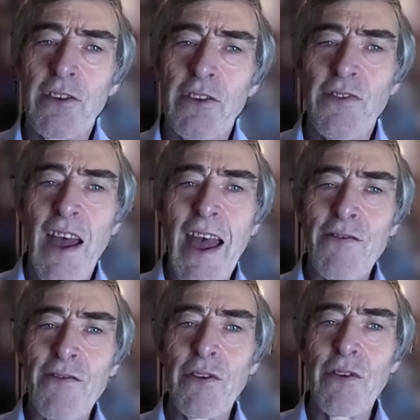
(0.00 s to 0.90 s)
of
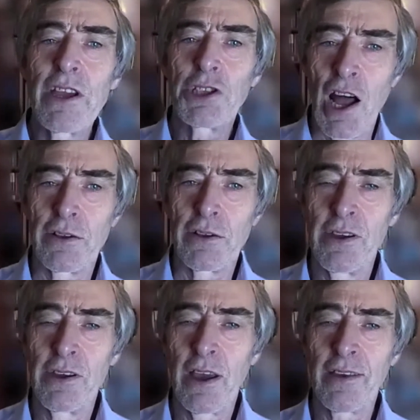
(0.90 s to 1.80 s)
every
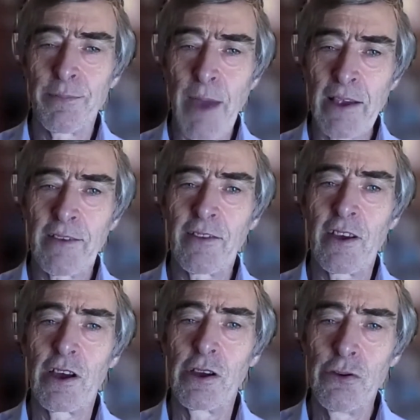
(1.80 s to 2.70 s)
child
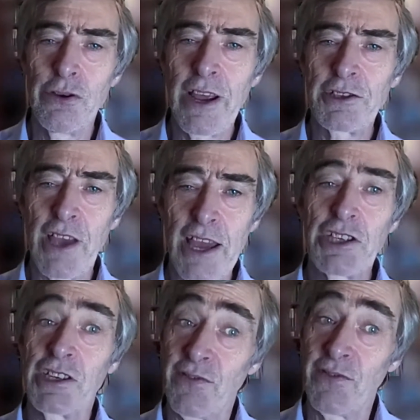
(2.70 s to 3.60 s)
expects a good
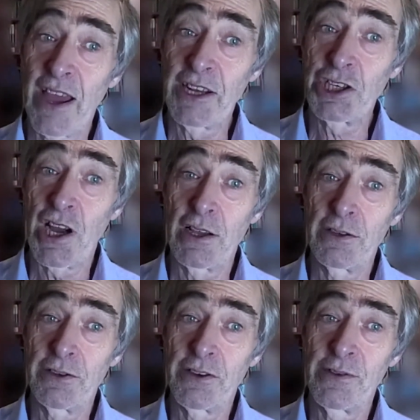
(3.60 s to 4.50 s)
education for their
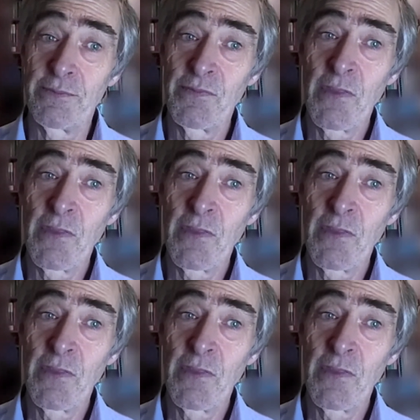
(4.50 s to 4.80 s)
child.